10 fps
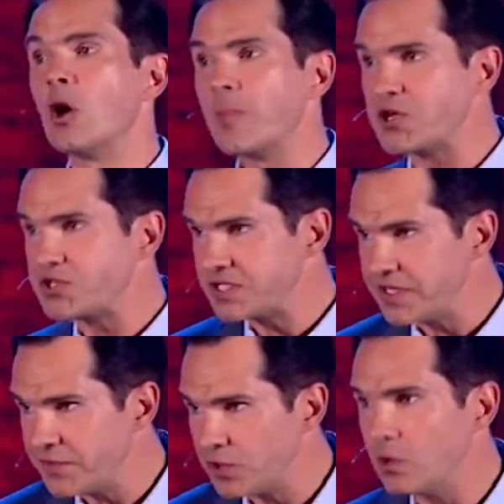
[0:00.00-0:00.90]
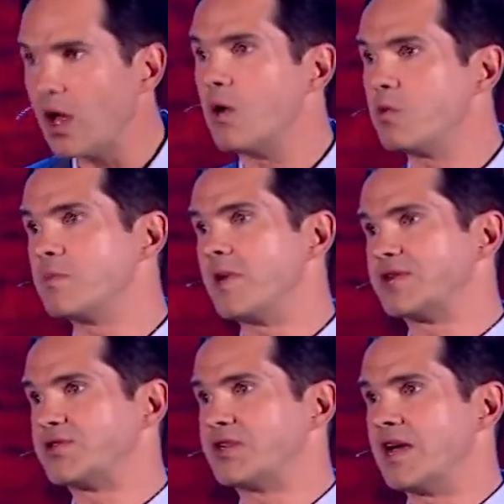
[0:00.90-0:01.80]
Not because it's difficult. I wouldn't
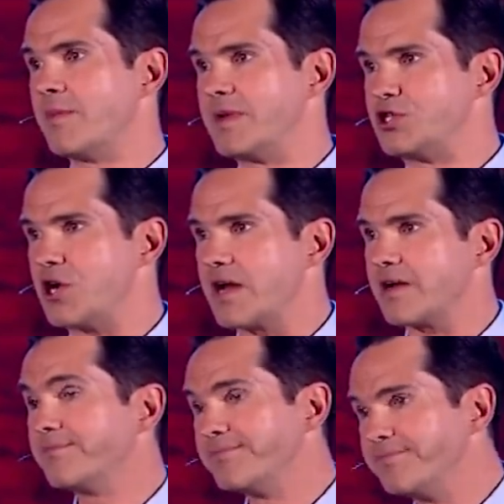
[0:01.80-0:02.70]
pass a CRB check.